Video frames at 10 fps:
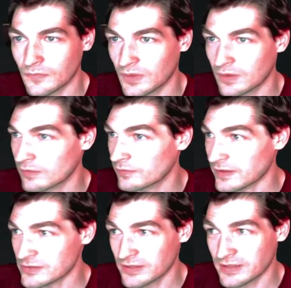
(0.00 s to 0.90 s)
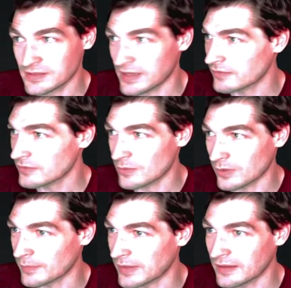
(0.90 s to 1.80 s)
Fetch lands everywhere,
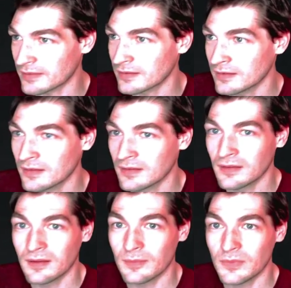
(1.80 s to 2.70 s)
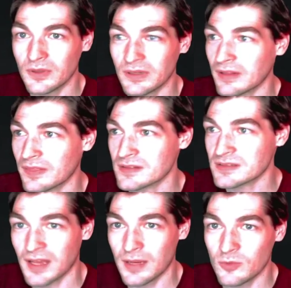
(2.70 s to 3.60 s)
man. I'm looking at this
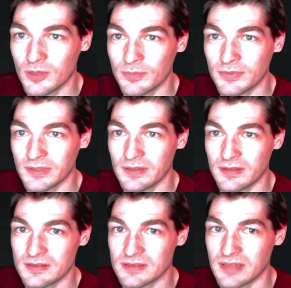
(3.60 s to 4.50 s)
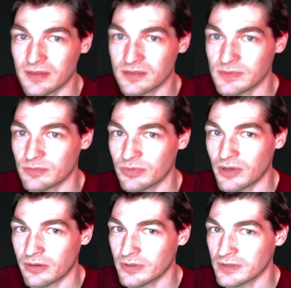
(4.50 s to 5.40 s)
Time Warp, looking at this Talisman of
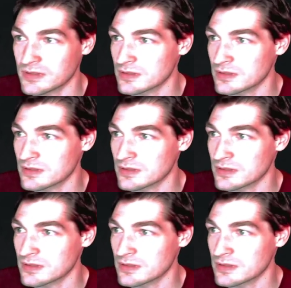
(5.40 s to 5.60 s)
Progress.